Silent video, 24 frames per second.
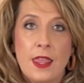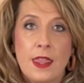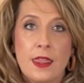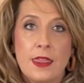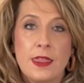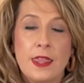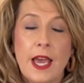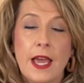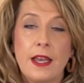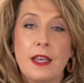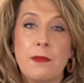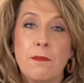
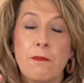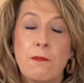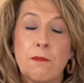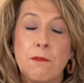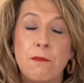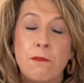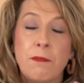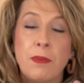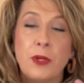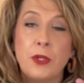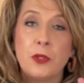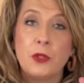that
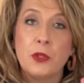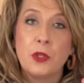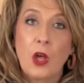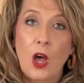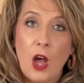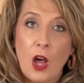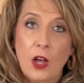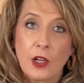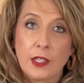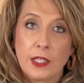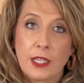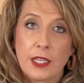
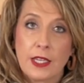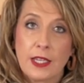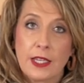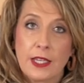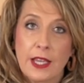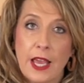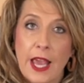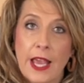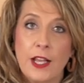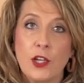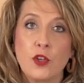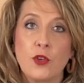belonging
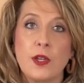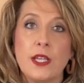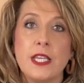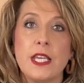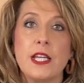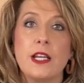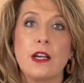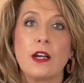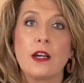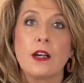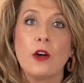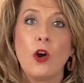and
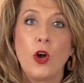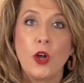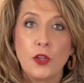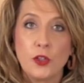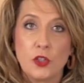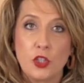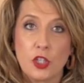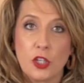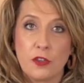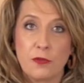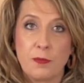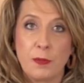creating a
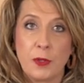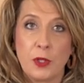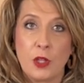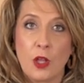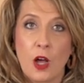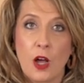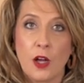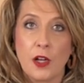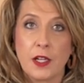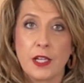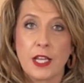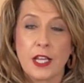culture of
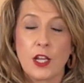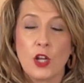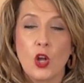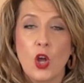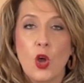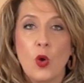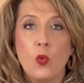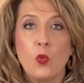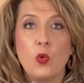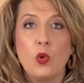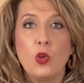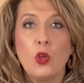belonging
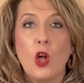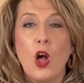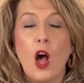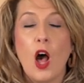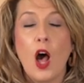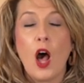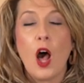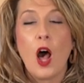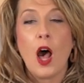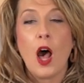will